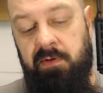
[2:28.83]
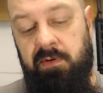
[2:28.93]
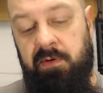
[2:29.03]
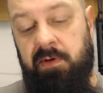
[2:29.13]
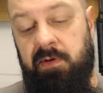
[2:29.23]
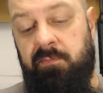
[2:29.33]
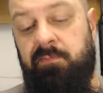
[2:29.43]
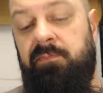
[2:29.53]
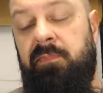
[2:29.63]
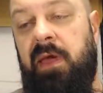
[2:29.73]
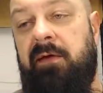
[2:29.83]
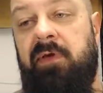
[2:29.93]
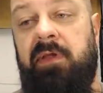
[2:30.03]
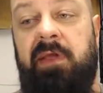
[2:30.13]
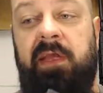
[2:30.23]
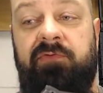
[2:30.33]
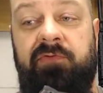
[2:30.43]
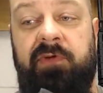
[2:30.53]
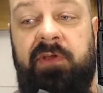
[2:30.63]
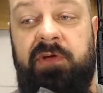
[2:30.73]
having a
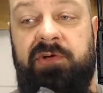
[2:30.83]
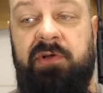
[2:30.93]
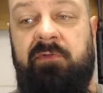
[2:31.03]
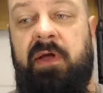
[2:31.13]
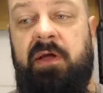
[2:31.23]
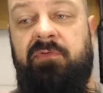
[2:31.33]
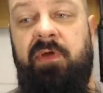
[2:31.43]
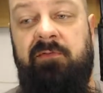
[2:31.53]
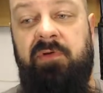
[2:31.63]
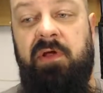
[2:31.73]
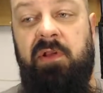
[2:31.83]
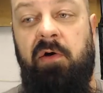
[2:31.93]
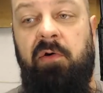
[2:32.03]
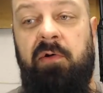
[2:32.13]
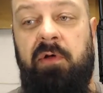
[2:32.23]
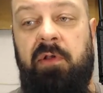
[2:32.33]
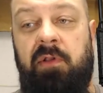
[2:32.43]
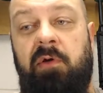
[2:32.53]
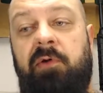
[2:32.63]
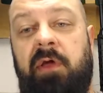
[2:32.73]
dangerous condition of actually having an
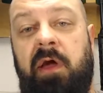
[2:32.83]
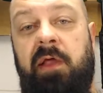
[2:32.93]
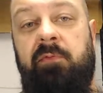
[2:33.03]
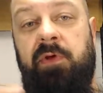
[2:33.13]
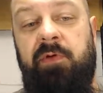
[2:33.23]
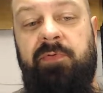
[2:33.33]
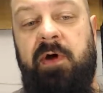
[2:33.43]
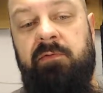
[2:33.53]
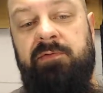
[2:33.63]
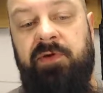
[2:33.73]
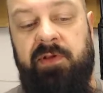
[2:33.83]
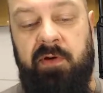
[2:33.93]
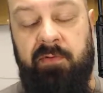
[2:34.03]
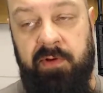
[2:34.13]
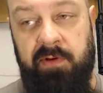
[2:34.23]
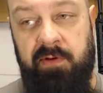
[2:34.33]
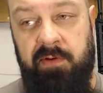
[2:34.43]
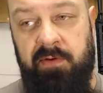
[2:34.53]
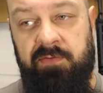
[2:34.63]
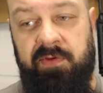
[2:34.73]
loaded gun when you thought it was unloaded.
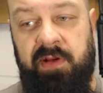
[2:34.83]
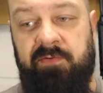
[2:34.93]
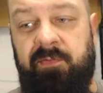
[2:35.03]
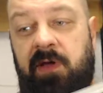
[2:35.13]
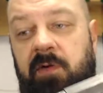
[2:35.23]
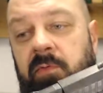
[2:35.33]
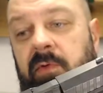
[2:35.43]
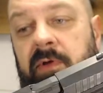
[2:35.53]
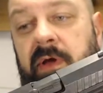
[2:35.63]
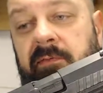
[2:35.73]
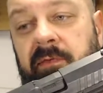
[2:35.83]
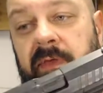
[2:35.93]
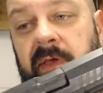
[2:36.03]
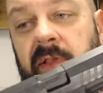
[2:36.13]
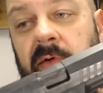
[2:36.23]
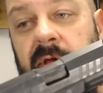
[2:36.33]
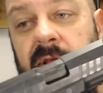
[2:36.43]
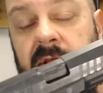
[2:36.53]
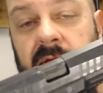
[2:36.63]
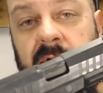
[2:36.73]
So the next video will cover the loading
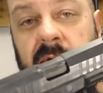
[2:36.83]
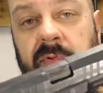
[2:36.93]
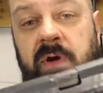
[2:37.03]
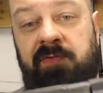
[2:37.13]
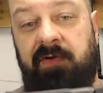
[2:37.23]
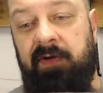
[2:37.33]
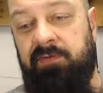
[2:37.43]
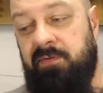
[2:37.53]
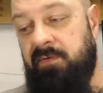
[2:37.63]
and unloading process.